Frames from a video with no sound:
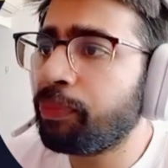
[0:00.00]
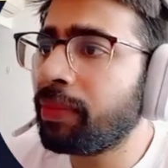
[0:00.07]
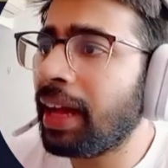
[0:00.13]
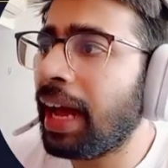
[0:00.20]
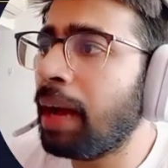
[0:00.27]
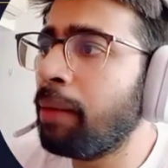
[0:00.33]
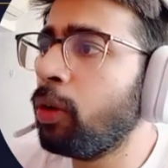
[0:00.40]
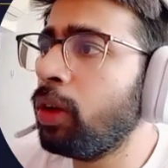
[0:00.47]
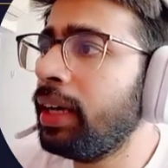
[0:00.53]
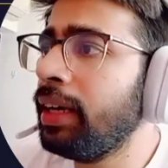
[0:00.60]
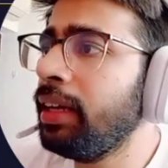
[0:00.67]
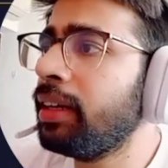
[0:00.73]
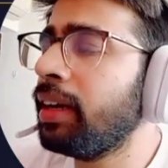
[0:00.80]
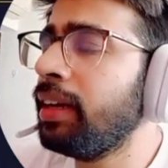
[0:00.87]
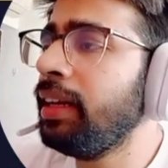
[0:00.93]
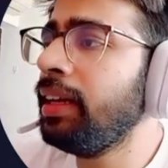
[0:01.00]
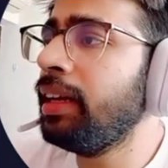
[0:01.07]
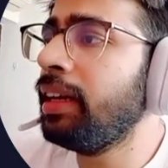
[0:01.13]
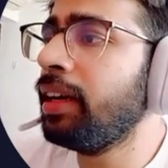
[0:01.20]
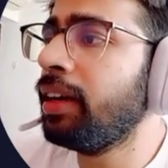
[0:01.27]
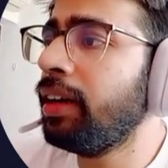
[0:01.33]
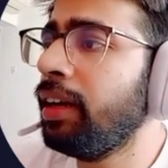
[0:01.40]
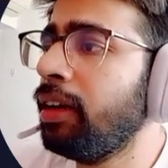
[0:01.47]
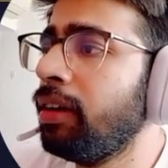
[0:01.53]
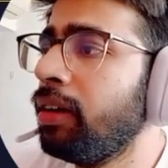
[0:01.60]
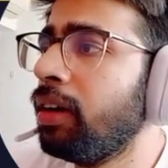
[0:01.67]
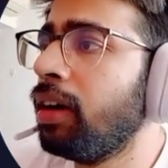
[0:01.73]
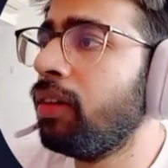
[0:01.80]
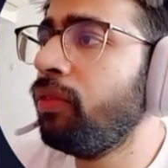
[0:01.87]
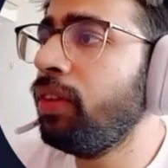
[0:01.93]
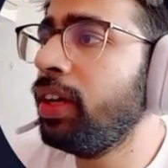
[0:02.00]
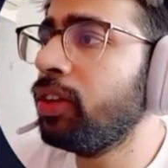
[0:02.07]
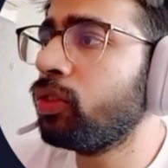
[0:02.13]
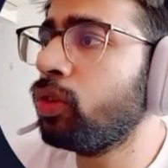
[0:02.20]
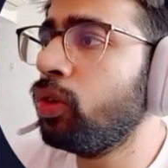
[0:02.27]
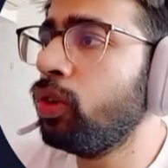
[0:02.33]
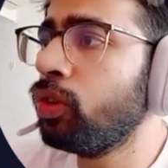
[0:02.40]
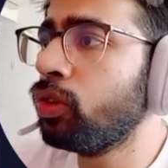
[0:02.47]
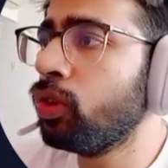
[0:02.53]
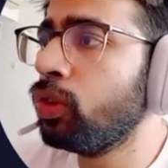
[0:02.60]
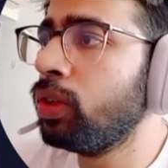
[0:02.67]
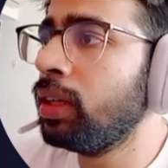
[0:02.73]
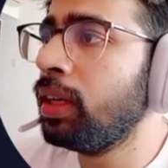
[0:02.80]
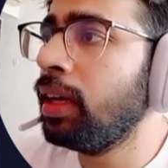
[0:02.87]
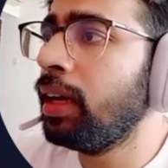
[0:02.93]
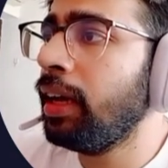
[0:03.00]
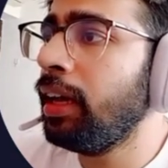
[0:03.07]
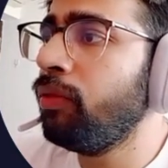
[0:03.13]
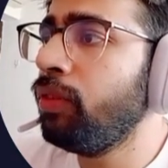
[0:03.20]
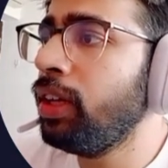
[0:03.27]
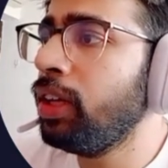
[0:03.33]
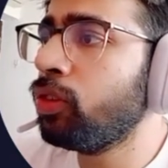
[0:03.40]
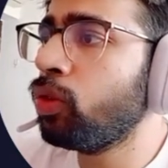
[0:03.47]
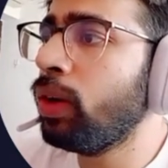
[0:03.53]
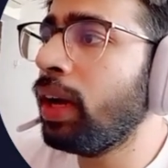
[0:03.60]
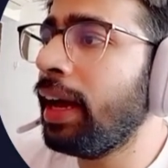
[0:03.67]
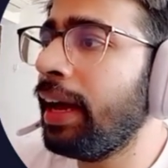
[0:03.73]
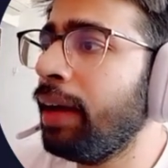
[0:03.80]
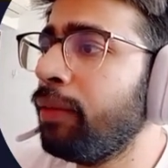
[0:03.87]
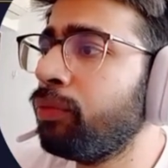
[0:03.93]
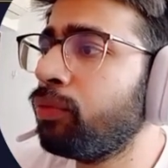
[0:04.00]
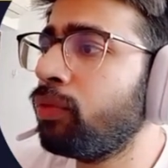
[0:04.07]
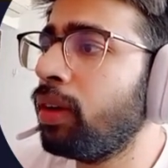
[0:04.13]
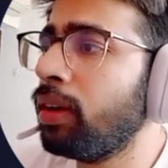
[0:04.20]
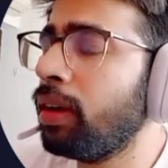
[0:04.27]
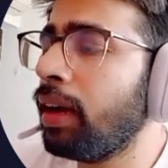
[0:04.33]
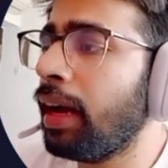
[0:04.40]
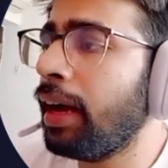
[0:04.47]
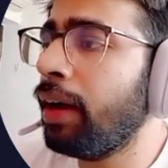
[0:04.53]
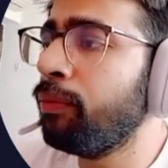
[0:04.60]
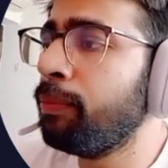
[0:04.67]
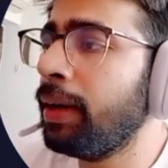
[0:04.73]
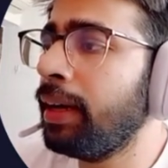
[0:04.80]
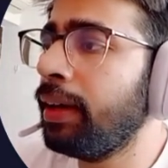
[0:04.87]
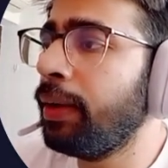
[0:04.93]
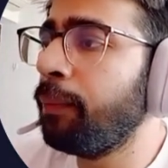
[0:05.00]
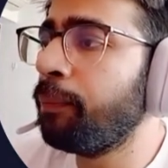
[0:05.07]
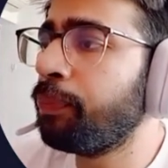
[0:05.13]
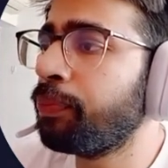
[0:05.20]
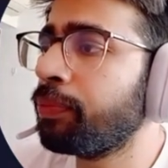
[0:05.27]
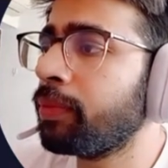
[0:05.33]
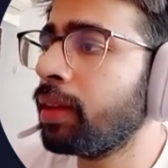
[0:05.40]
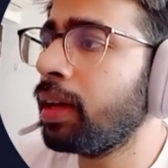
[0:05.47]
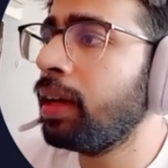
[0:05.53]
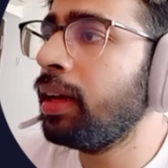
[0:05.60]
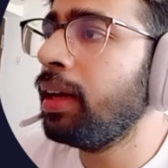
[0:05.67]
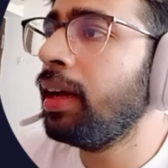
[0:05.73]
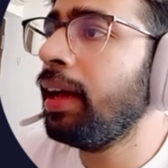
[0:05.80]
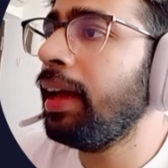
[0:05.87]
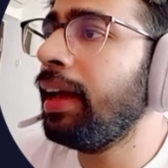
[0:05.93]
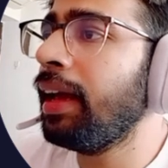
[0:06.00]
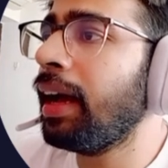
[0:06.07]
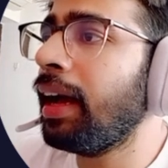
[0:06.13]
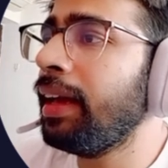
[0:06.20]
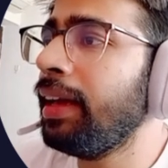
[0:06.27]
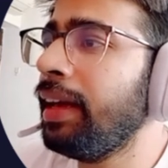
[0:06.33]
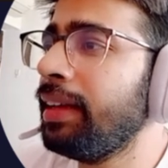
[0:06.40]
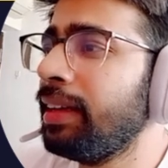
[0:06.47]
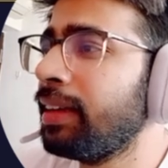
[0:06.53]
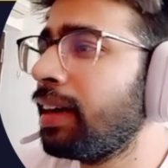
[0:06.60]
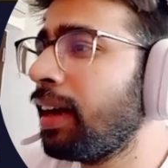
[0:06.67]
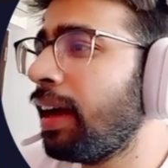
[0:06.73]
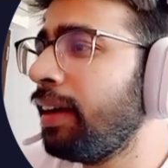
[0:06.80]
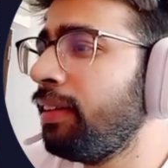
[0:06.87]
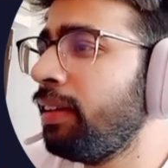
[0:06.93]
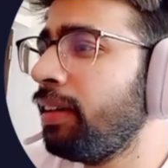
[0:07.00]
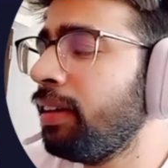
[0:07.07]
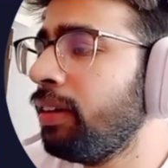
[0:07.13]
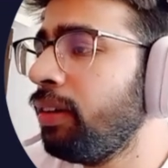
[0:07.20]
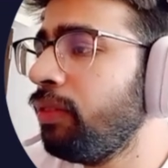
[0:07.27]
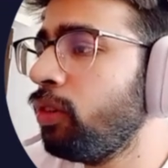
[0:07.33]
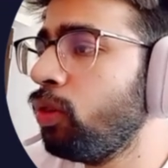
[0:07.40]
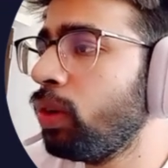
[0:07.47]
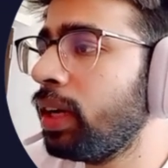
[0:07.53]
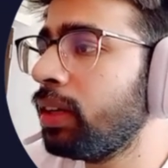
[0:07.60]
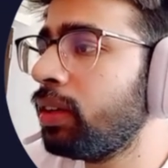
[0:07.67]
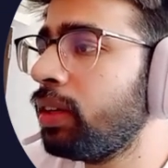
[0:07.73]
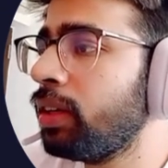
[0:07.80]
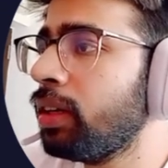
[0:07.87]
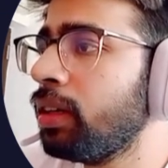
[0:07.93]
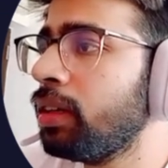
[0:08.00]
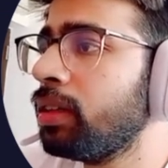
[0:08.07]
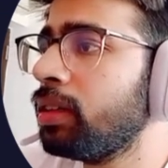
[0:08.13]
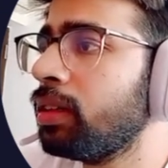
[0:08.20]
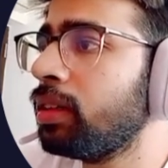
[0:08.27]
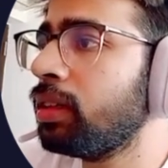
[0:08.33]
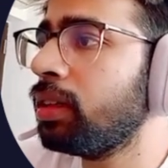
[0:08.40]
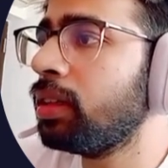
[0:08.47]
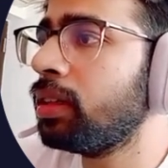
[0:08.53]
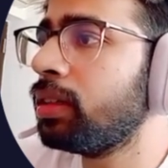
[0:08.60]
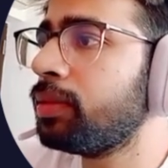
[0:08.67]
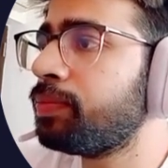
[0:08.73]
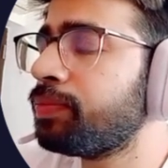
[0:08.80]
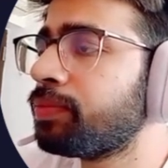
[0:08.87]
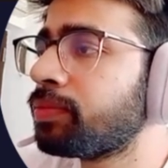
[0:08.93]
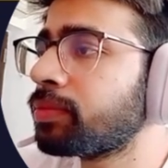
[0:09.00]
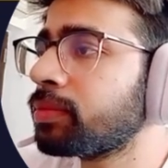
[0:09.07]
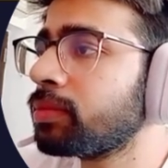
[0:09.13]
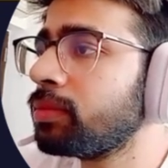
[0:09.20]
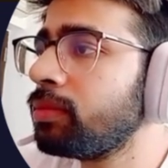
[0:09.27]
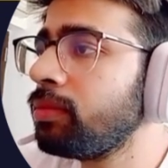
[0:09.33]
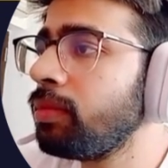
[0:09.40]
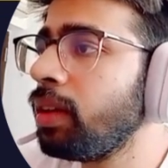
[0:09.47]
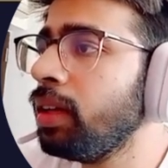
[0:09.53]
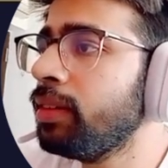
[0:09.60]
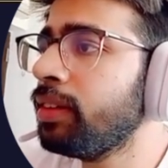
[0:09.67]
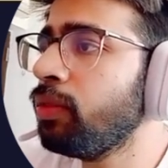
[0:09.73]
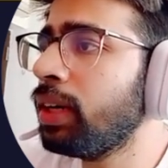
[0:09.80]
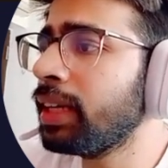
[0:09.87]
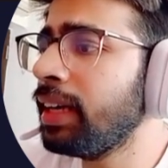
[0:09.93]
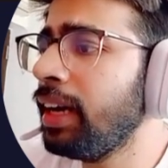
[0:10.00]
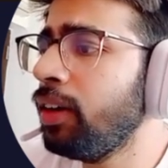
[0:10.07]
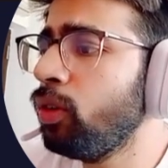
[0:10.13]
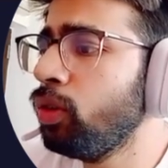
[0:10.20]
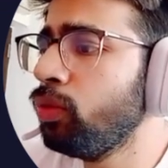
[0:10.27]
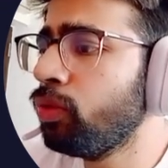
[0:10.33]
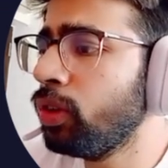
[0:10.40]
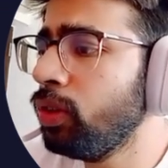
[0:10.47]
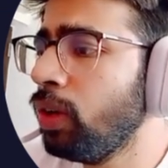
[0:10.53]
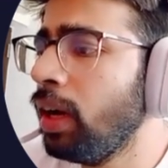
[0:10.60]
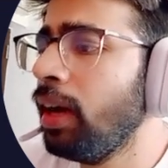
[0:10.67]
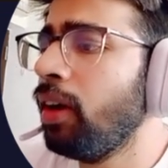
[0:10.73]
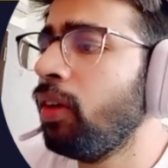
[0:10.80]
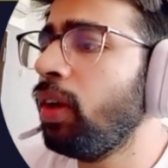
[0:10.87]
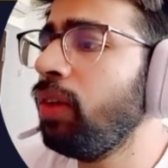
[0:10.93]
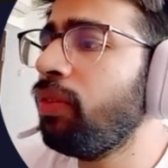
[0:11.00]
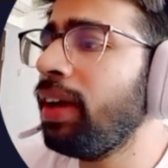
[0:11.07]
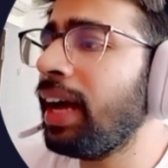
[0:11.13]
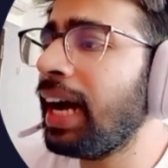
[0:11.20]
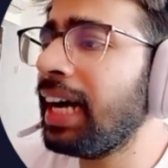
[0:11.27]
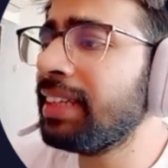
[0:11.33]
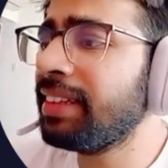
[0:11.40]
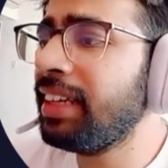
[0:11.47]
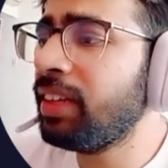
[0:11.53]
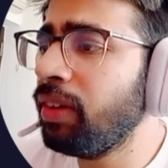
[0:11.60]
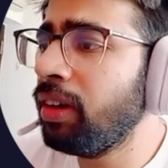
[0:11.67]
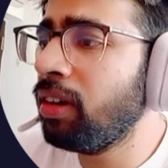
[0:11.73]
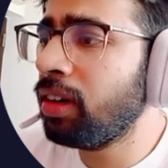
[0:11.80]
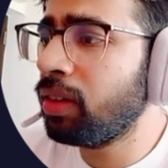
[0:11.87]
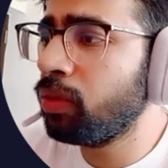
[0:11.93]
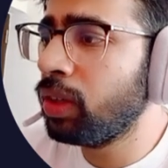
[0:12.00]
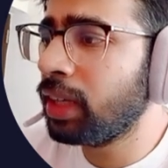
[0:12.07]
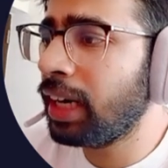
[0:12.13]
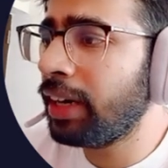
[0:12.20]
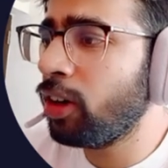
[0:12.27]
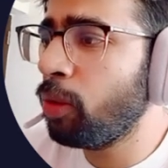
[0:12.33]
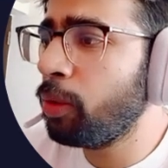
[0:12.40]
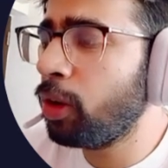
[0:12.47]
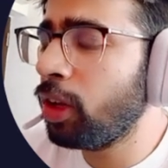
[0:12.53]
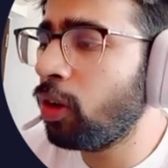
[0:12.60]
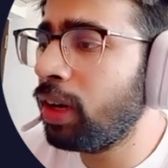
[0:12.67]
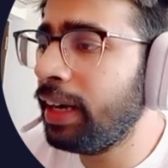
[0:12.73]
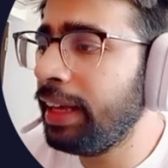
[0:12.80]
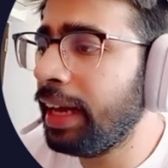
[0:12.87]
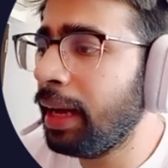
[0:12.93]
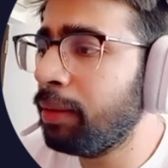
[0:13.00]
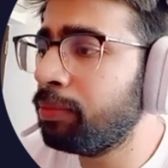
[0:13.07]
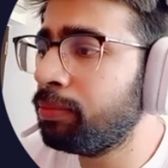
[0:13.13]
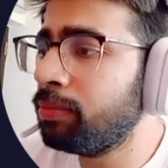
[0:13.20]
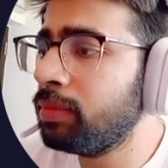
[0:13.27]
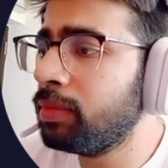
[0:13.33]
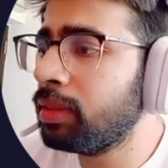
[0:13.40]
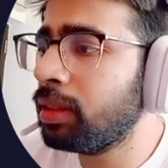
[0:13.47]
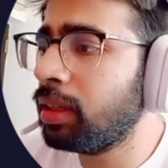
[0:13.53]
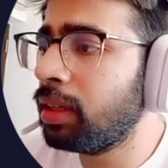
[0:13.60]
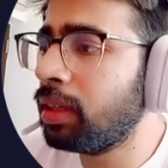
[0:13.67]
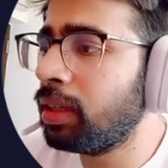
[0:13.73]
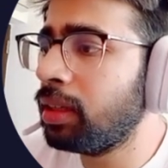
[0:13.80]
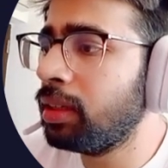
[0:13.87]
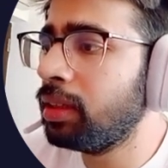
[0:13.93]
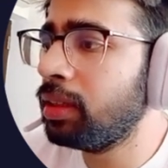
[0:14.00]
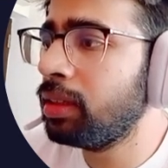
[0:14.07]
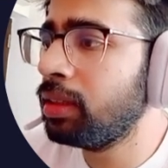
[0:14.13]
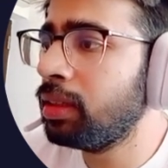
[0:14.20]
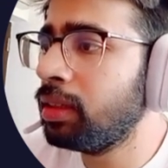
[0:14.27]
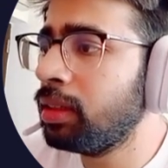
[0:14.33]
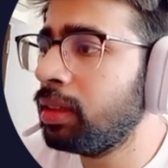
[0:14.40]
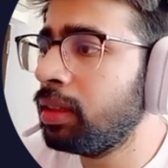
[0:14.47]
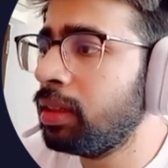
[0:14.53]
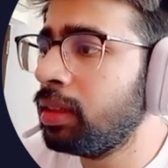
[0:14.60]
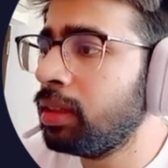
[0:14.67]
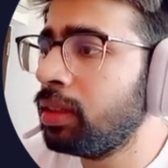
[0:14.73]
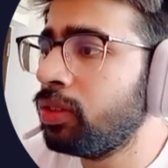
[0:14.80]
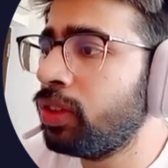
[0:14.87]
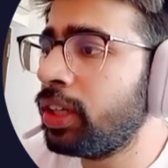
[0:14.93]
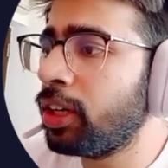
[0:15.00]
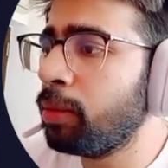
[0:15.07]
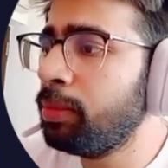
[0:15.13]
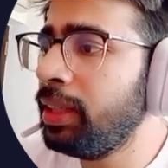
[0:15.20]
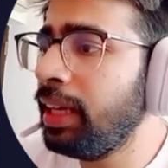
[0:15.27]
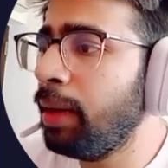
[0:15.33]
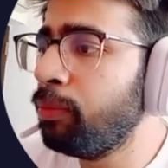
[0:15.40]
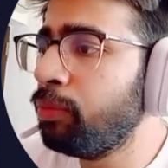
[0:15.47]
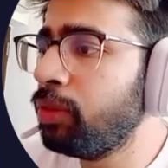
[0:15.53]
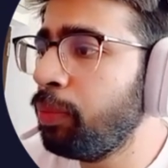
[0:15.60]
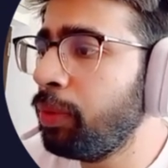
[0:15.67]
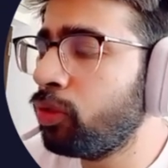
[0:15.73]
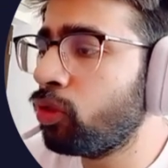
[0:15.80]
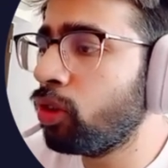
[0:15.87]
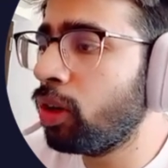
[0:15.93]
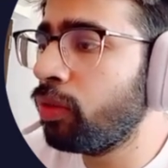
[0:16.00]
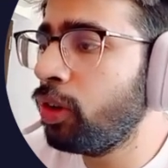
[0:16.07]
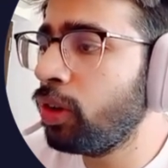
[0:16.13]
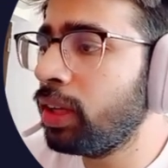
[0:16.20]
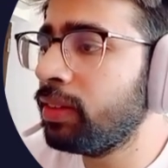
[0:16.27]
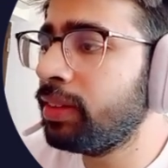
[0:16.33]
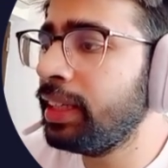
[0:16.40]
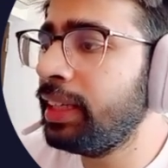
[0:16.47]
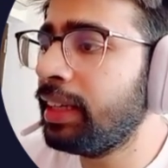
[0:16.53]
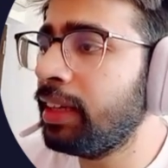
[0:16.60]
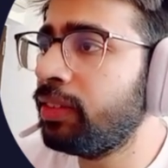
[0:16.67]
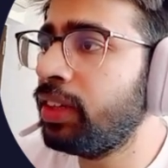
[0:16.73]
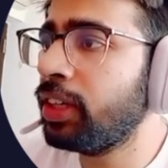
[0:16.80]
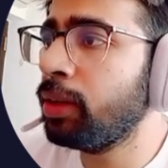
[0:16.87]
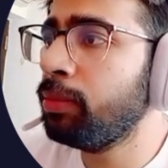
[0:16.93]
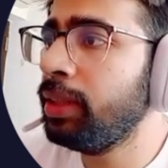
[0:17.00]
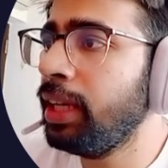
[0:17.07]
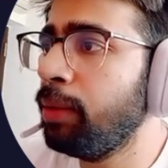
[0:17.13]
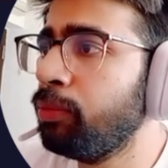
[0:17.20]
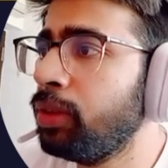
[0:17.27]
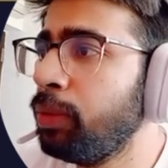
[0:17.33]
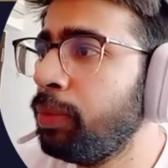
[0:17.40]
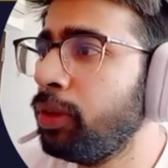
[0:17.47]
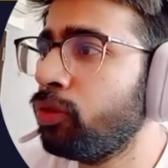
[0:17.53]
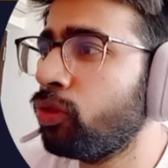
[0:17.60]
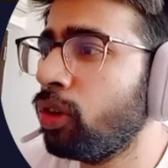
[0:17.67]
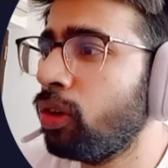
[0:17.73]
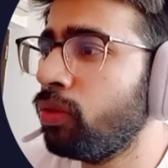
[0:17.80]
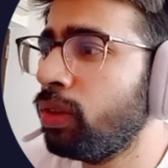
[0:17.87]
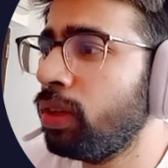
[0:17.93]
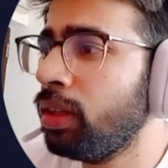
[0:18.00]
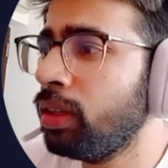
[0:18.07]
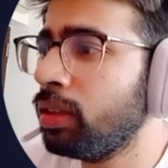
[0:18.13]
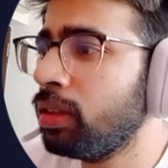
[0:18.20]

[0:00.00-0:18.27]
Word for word: i'm already running here in uh, vs code so in VS Code, I have I have my AI agent client here. If you look at here, uh, so what can I do for you? Now, if I ask, it not work right now because I already have uh, set up the MCP server. You can see it has set up the MCP server.